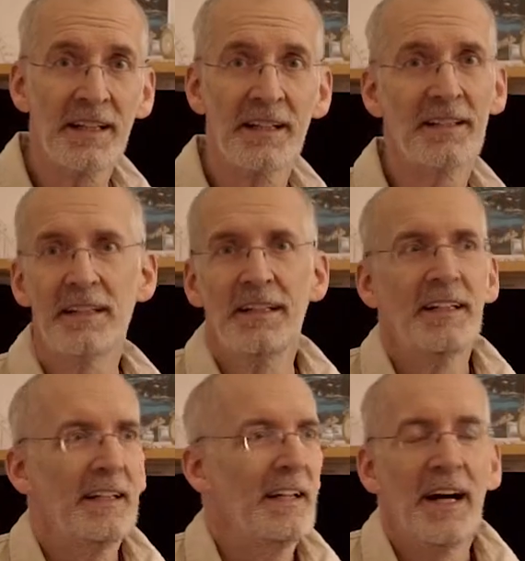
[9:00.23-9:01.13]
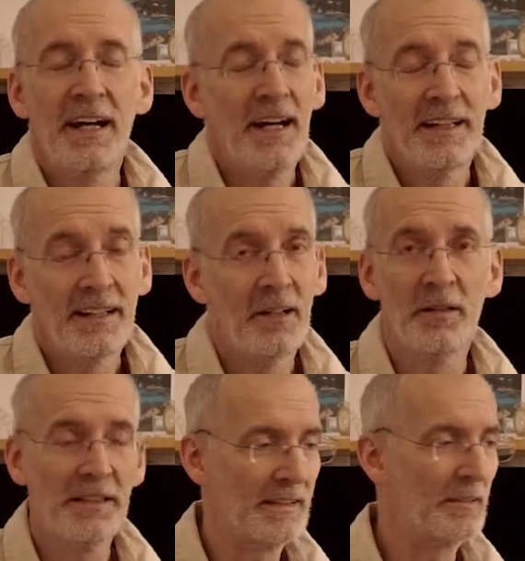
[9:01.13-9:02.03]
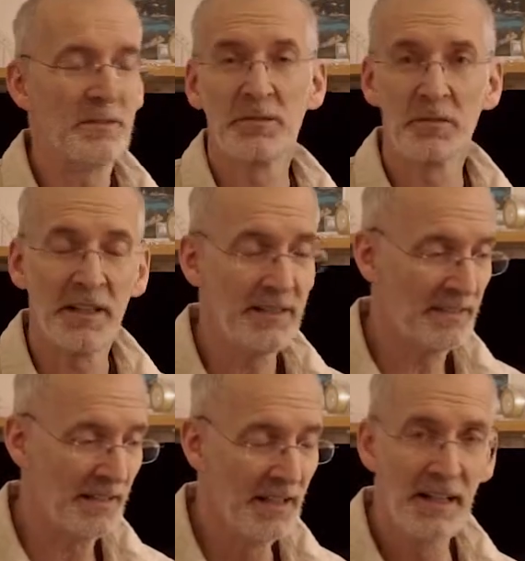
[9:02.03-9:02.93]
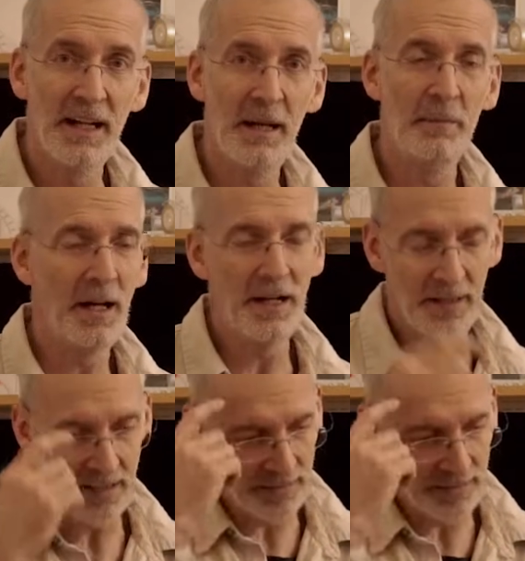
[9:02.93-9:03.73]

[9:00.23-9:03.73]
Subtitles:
there. I know it looks crazy. I